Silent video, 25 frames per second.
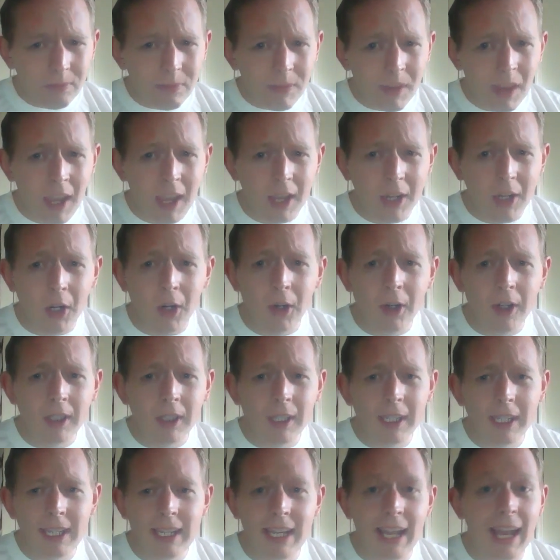
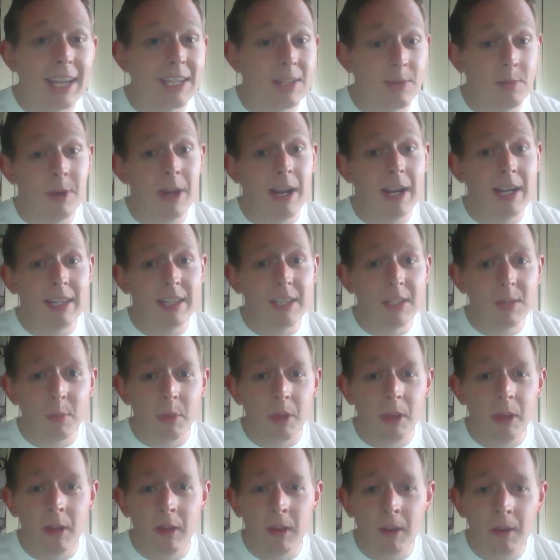Currently, as I'm writing this
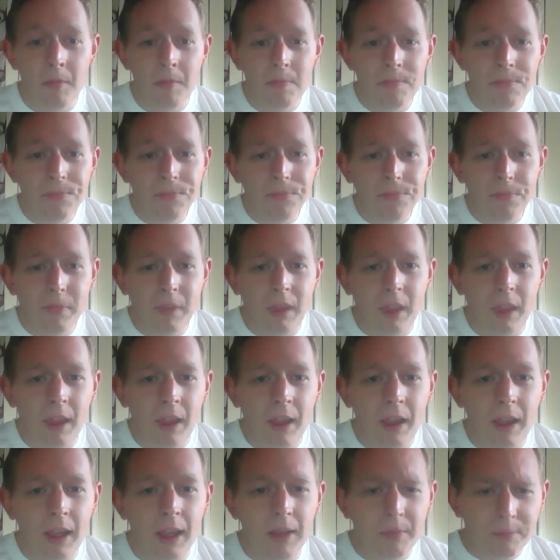blog,
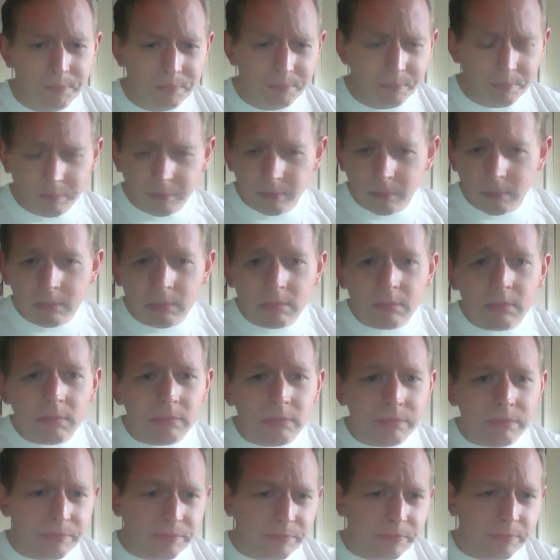I'm
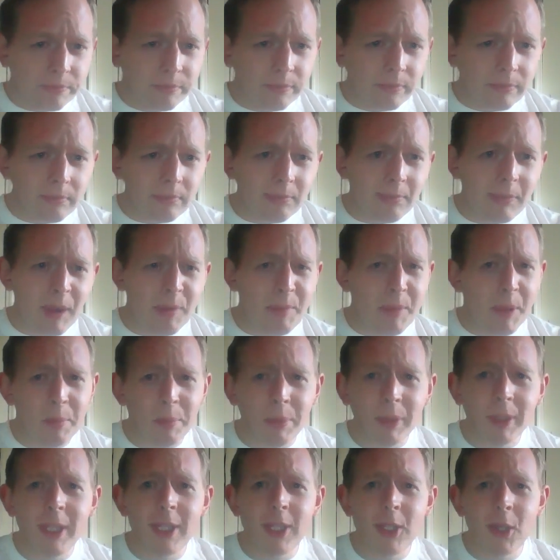
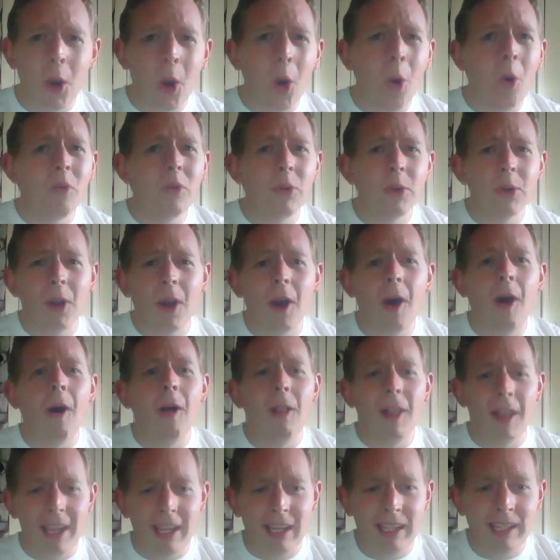completely
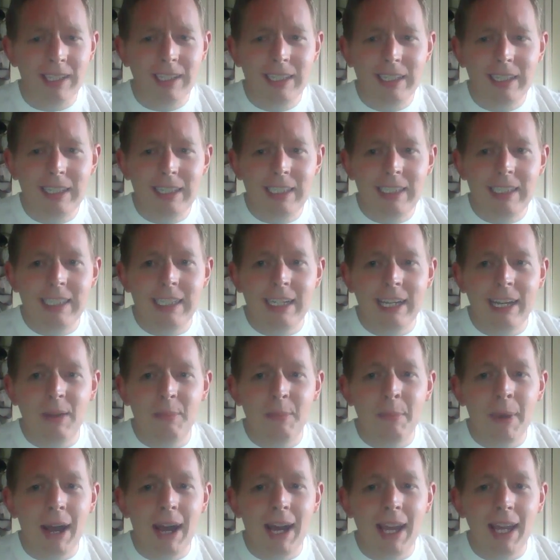overhauling
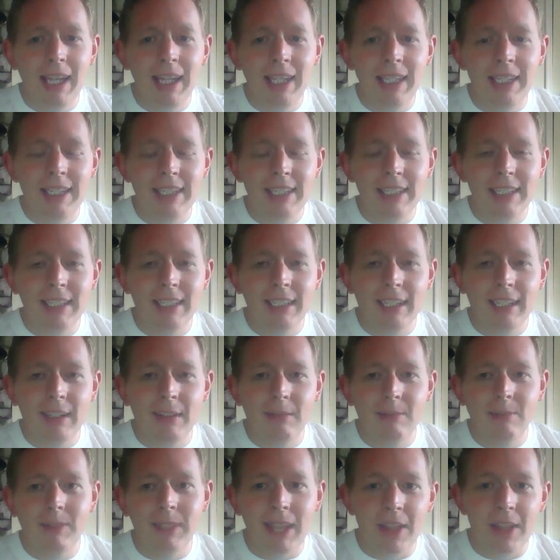my
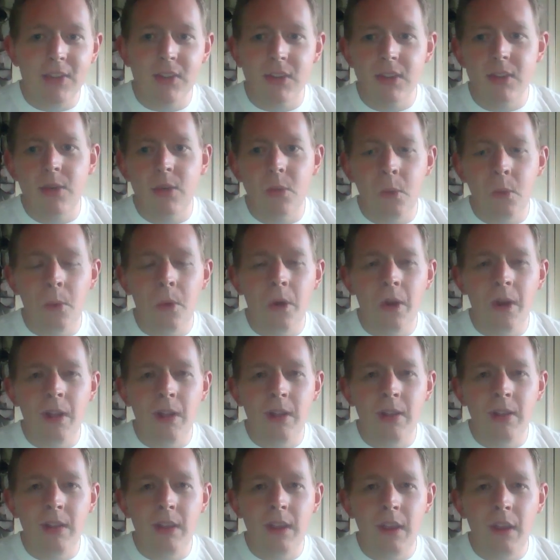lesson
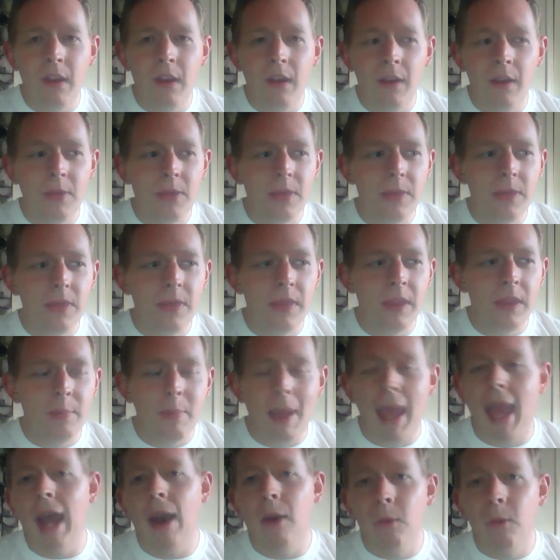on the
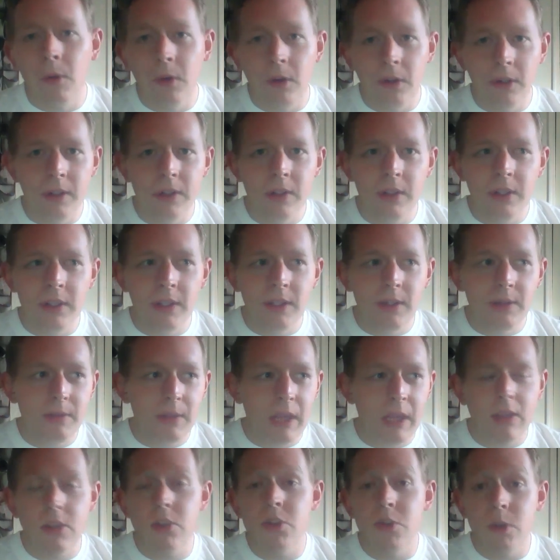power and
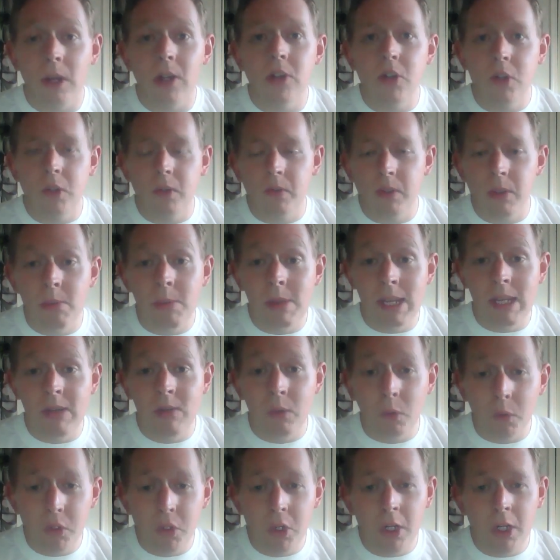the structure of the
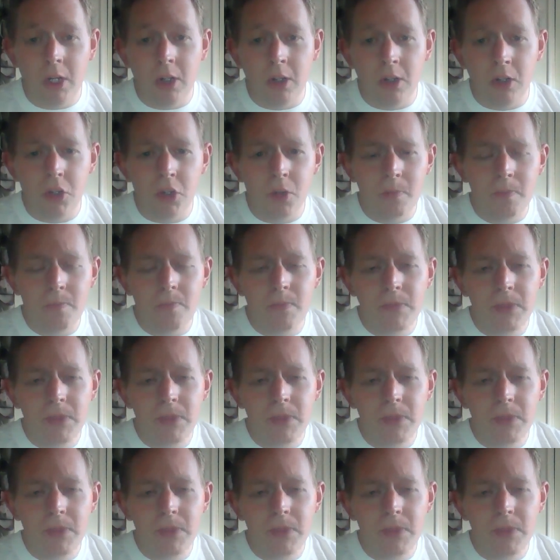medieval church.